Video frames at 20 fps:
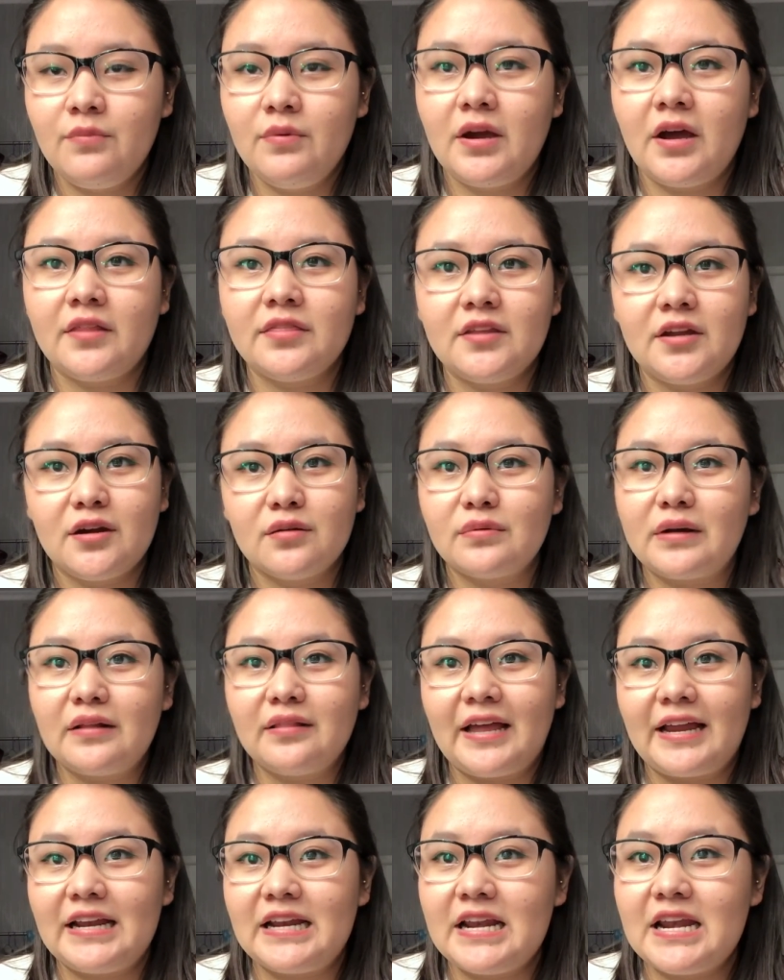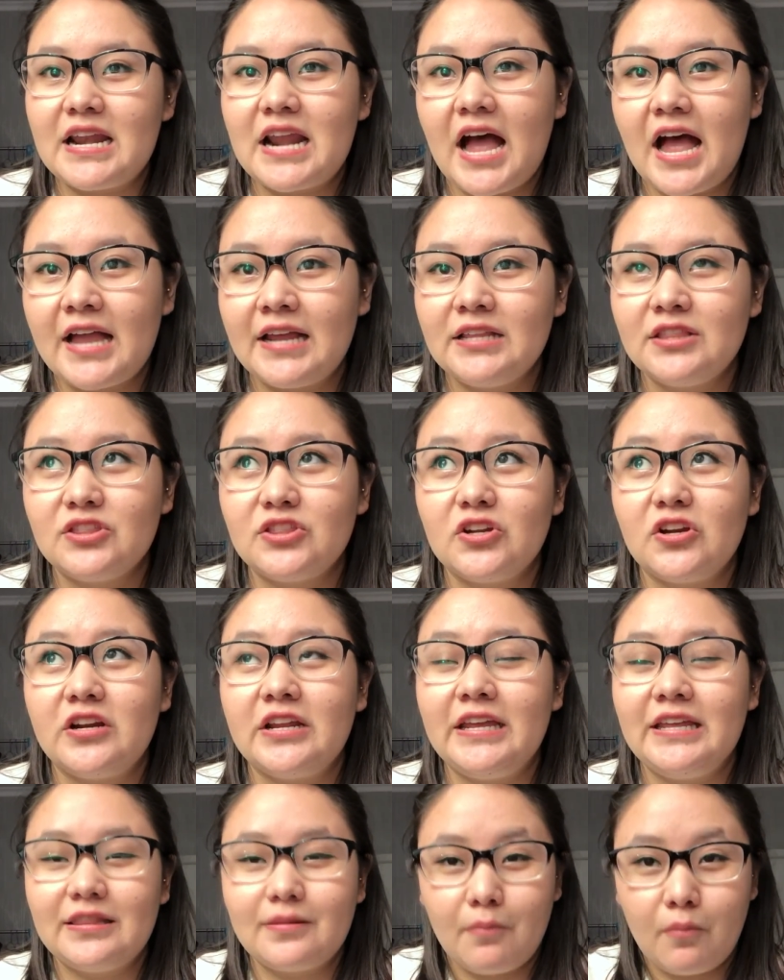We got there around like
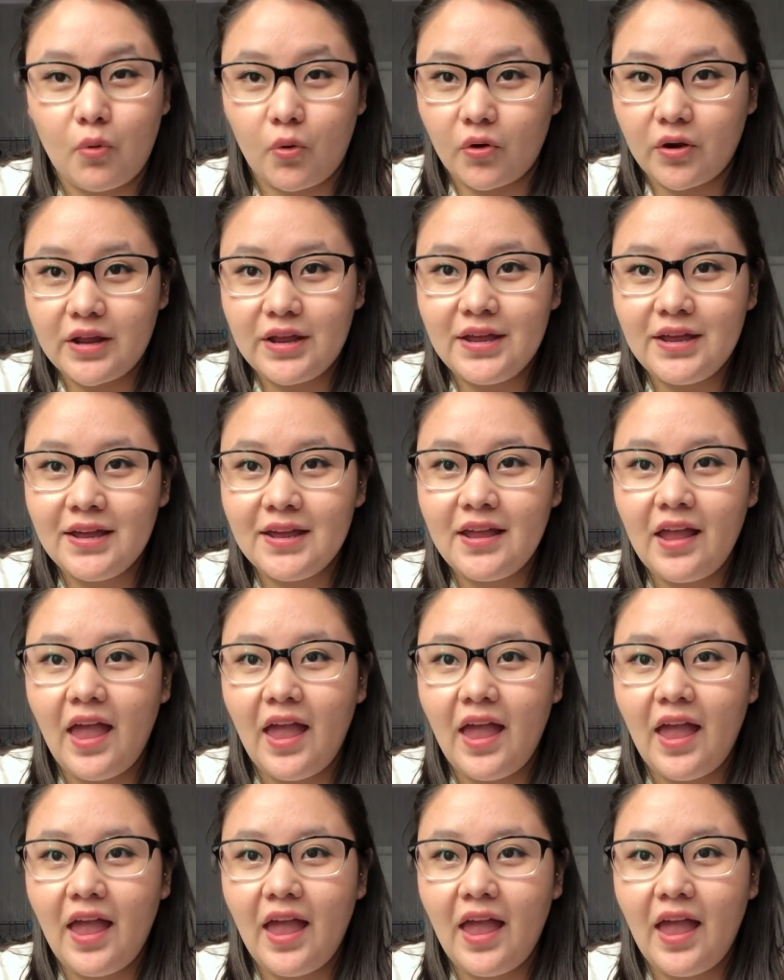9:30 in the morning.